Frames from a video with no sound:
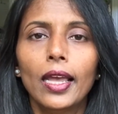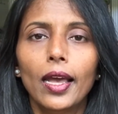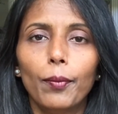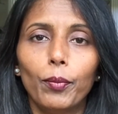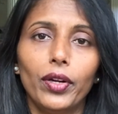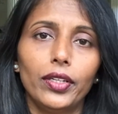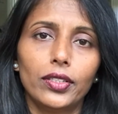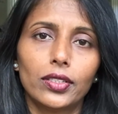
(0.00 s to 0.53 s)

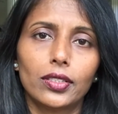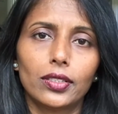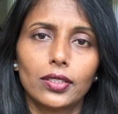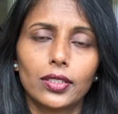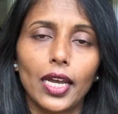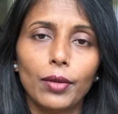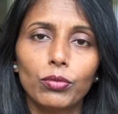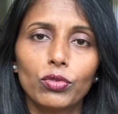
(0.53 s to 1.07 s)
but it's
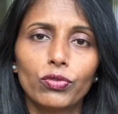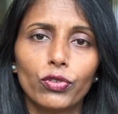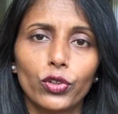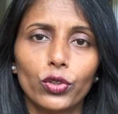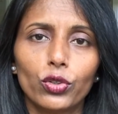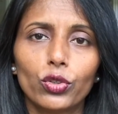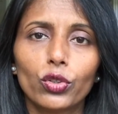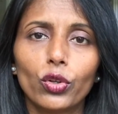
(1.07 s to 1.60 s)
time for you
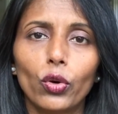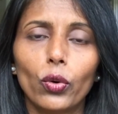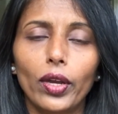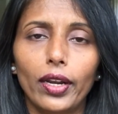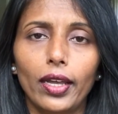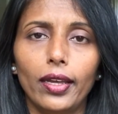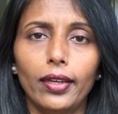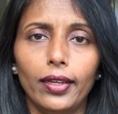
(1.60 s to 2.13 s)
to go, and
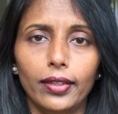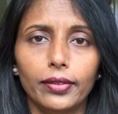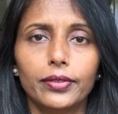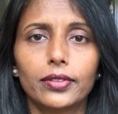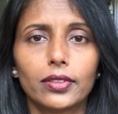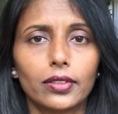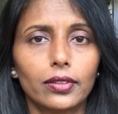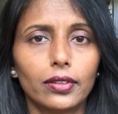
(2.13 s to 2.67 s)

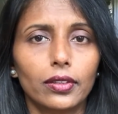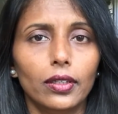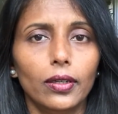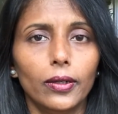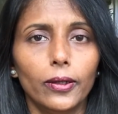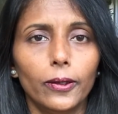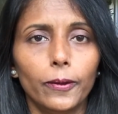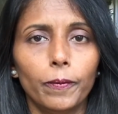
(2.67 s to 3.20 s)
hence
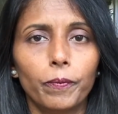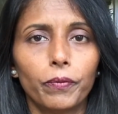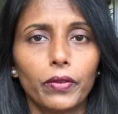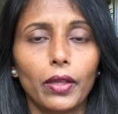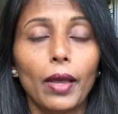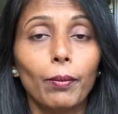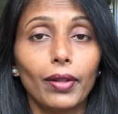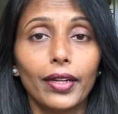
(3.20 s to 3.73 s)

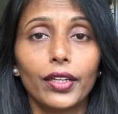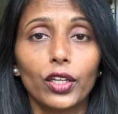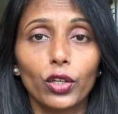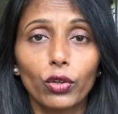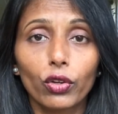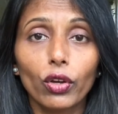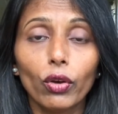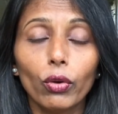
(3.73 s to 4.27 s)
I'm letting you
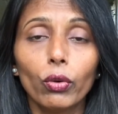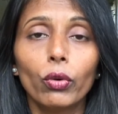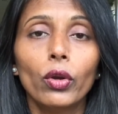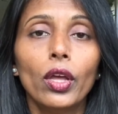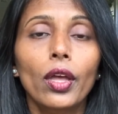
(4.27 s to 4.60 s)
go.